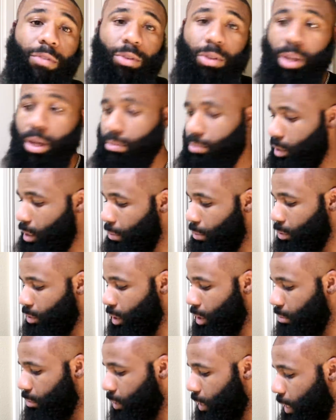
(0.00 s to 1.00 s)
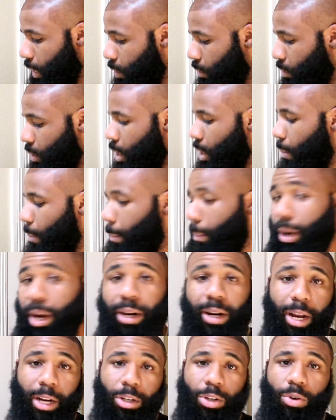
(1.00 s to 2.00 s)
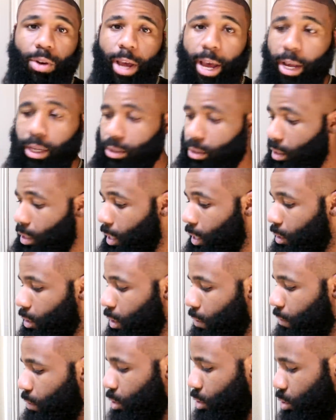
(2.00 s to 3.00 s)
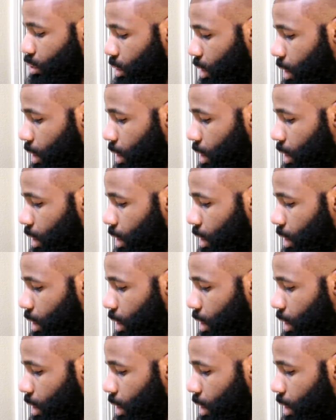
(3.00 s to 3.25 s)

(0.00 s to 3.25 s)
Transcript: if you thumbs up or thumbs down, but I do ask this. If you do